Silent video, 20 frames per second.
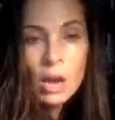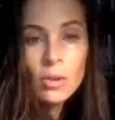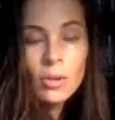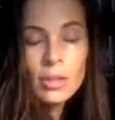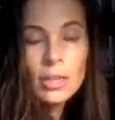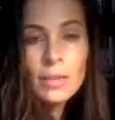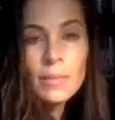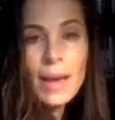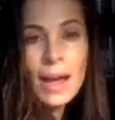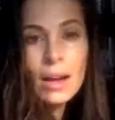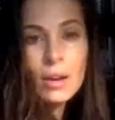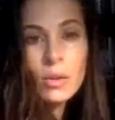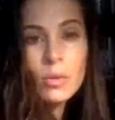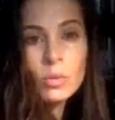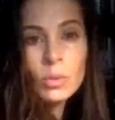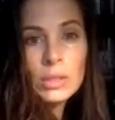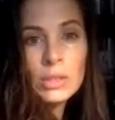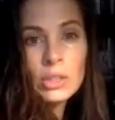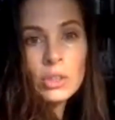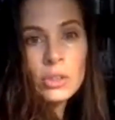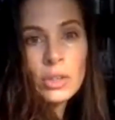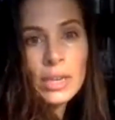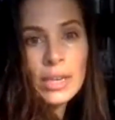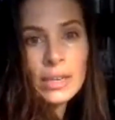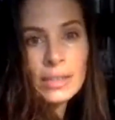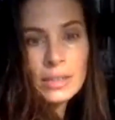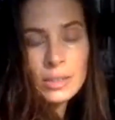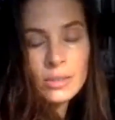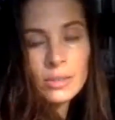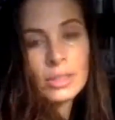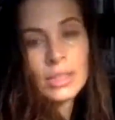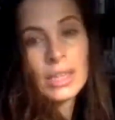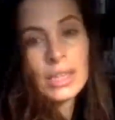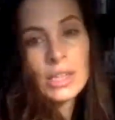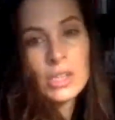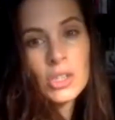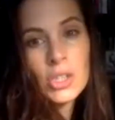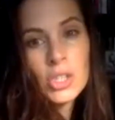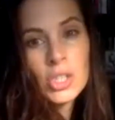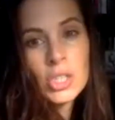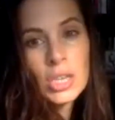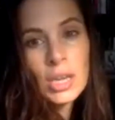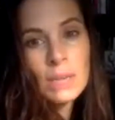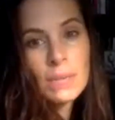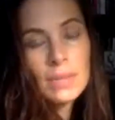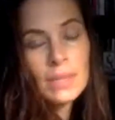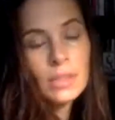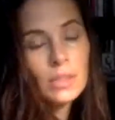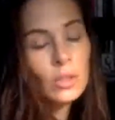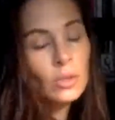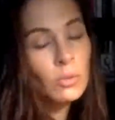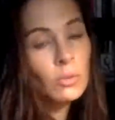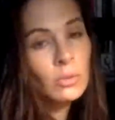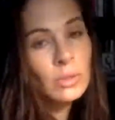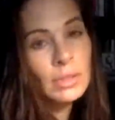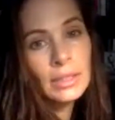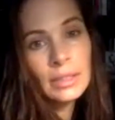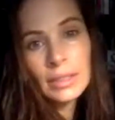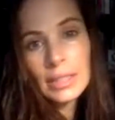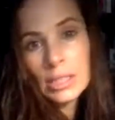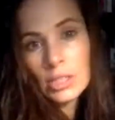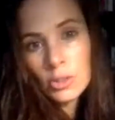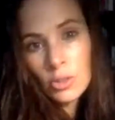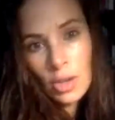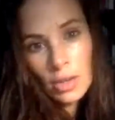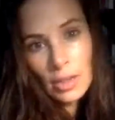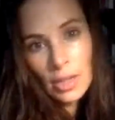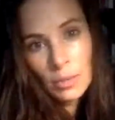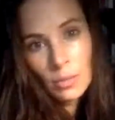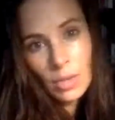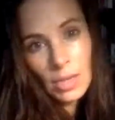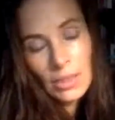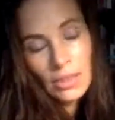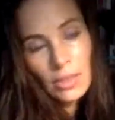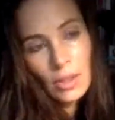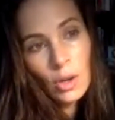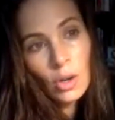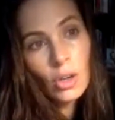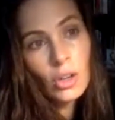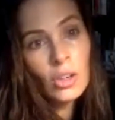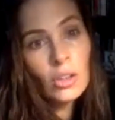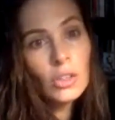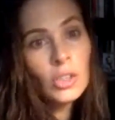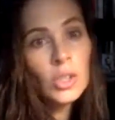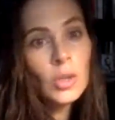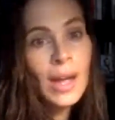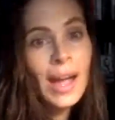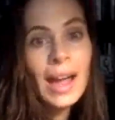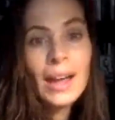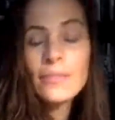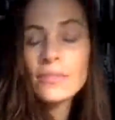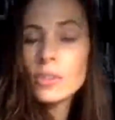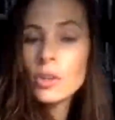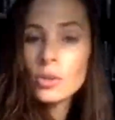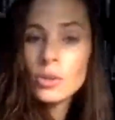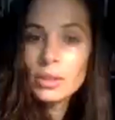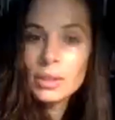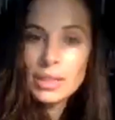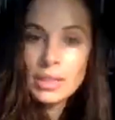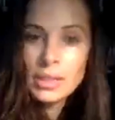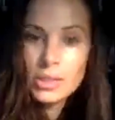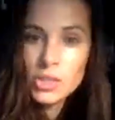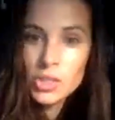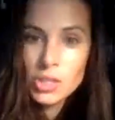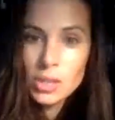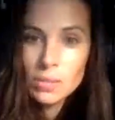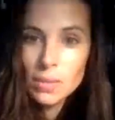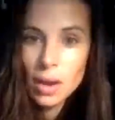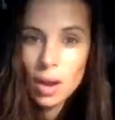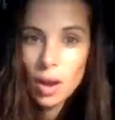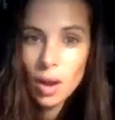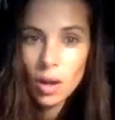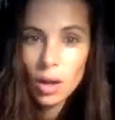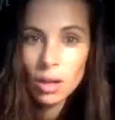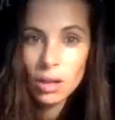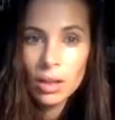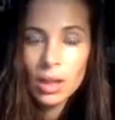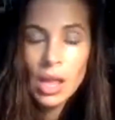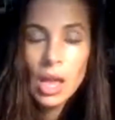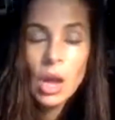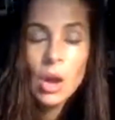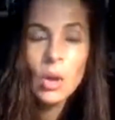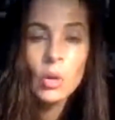What about when you're in a relationship that you're really struggling with, or you have no relationship at all?